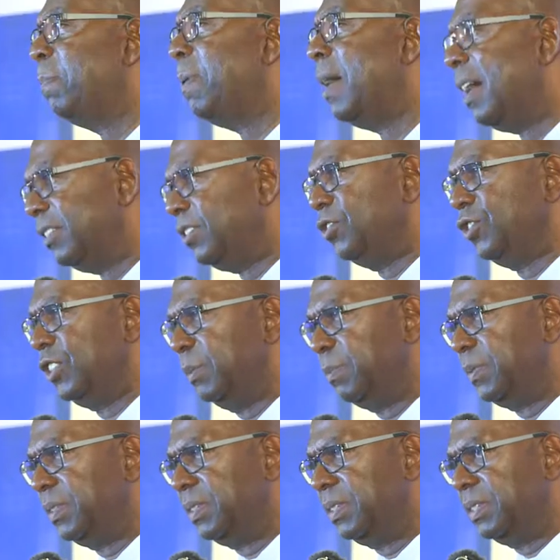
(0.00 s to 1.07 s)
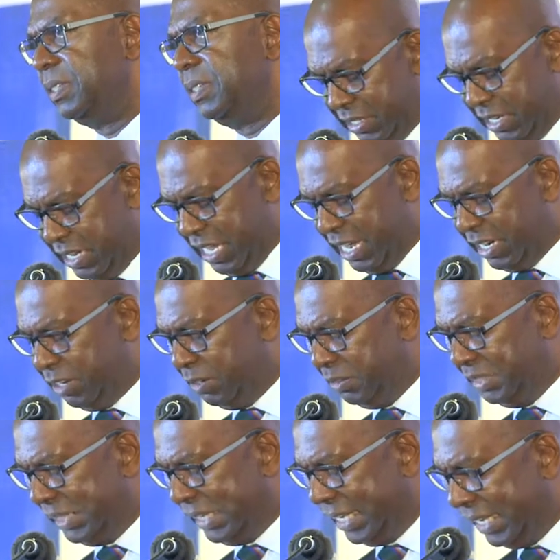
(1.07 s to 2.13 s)
Partnerships, and it
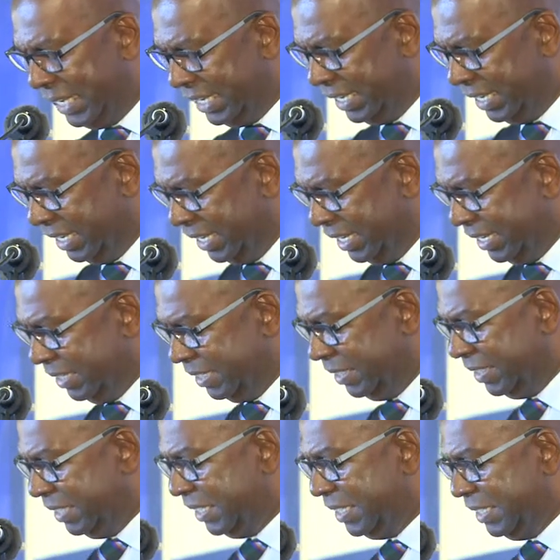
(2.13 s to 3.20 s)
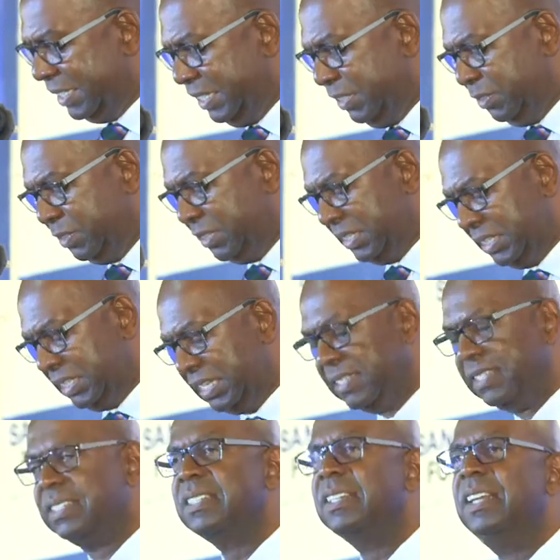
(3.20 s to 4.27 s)
holds a key to the continued
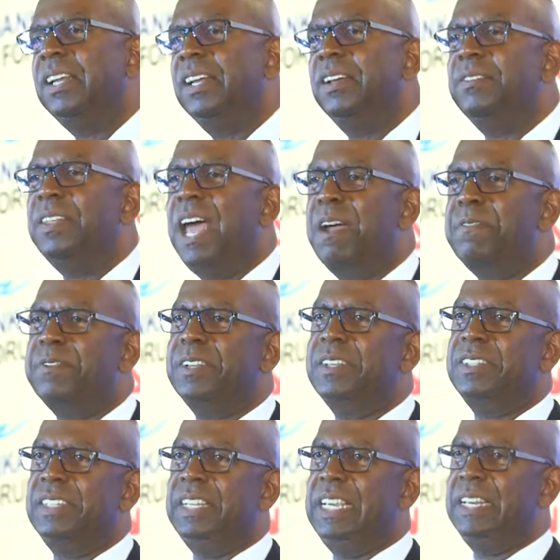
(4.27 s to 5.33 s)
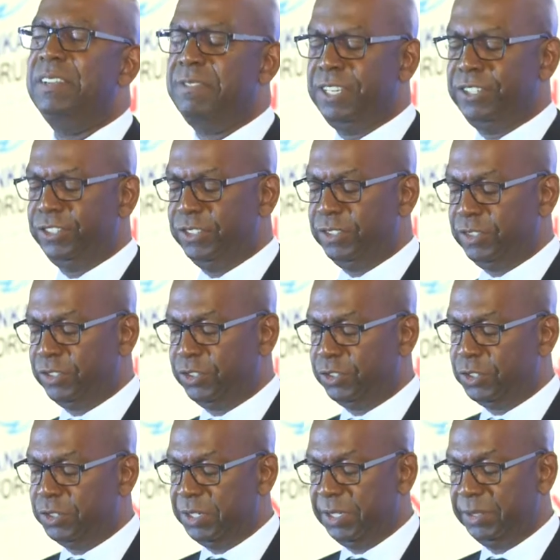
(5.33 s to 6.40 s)
success of the African innovation
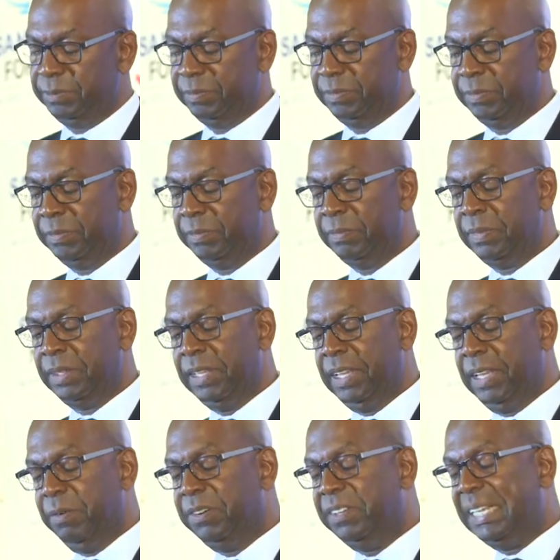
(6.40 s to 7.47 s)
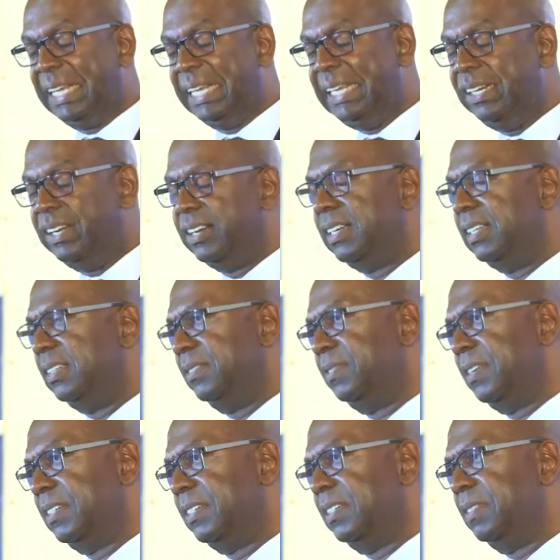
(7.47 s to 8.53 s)
story. One of the key learnings
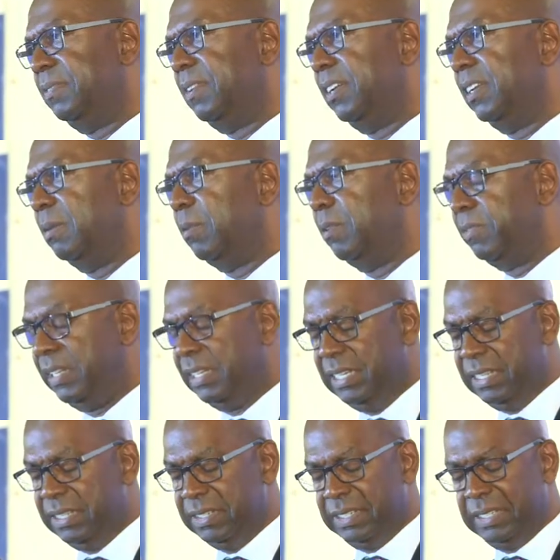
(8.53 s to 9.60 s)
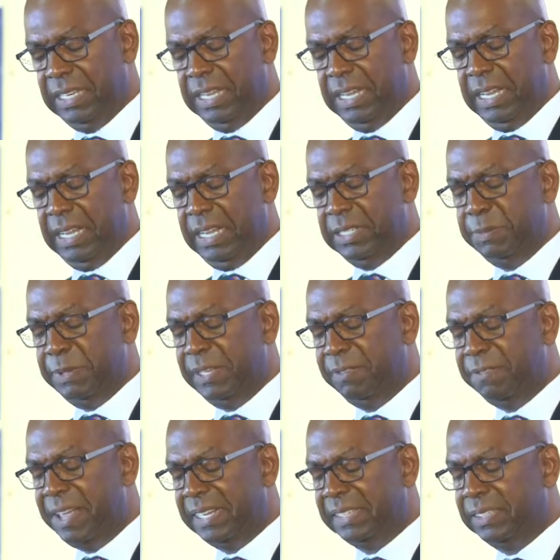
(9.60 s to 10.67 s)
for us at Safaricom over the years has been the
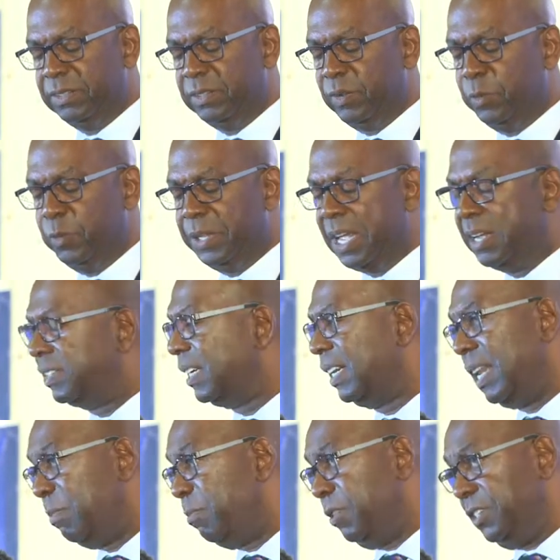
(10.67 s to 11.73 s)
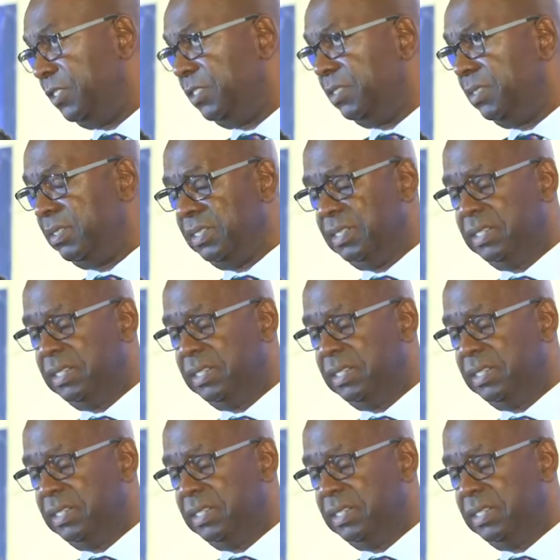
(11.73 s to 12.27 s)
fact that without collaboration,